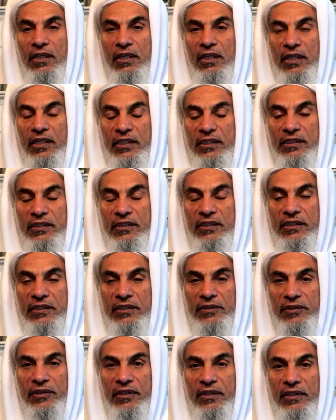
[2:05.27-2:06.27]

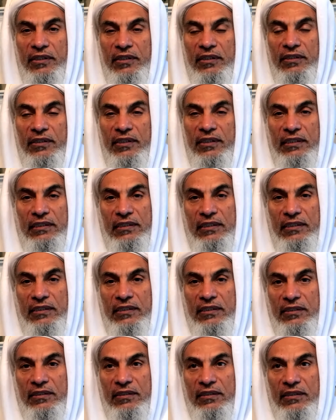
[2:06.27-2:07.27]
And this
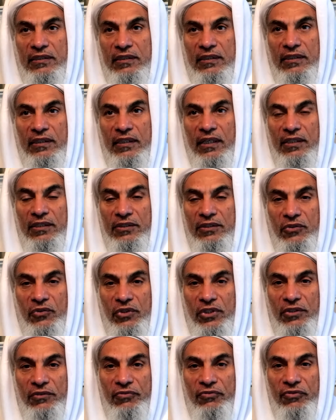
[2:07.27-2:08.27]
is a
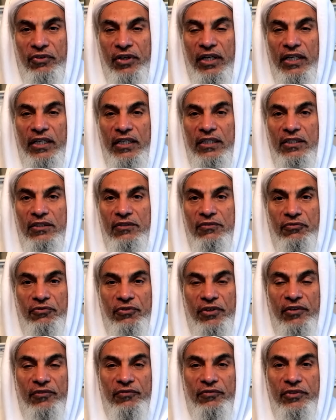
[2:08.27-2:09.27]
unified
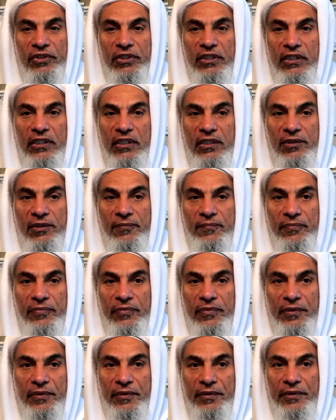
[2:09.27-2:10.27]
framework
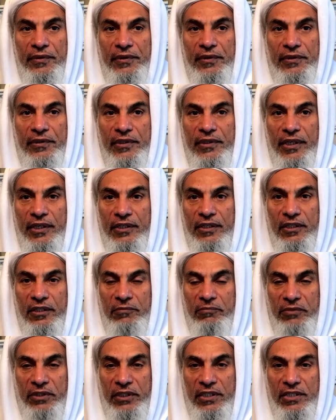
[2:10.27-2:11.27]
that
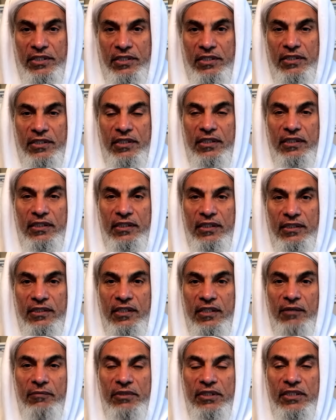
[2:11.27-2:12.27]
emerged in the
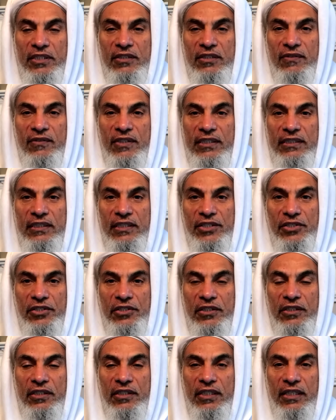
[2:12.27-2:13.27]
Islamic
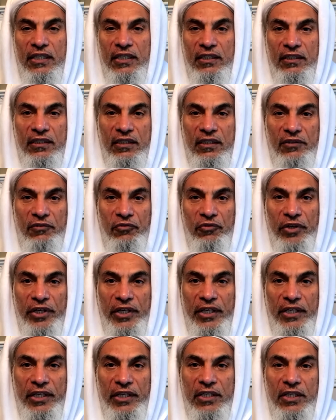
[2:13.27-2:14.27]
civilization in the
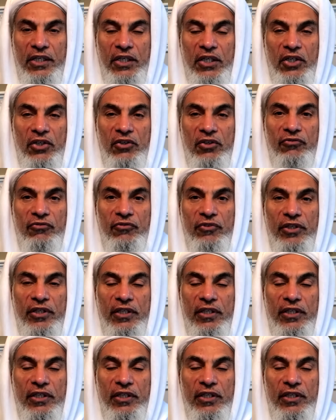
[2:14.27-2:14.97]
wake of